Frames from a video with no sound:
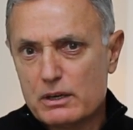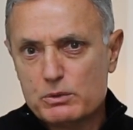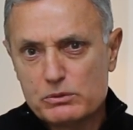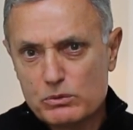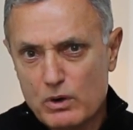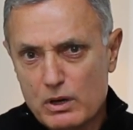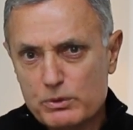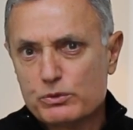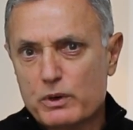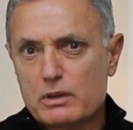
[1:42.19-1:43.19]
I would
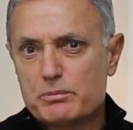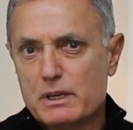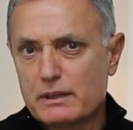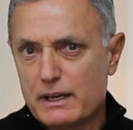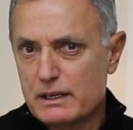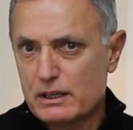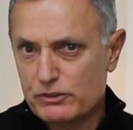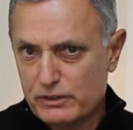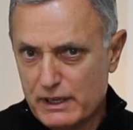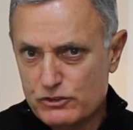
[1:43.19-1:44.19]
always recommend getting
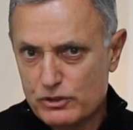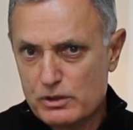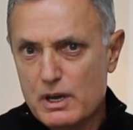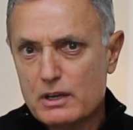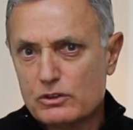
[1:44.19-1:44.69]
a stager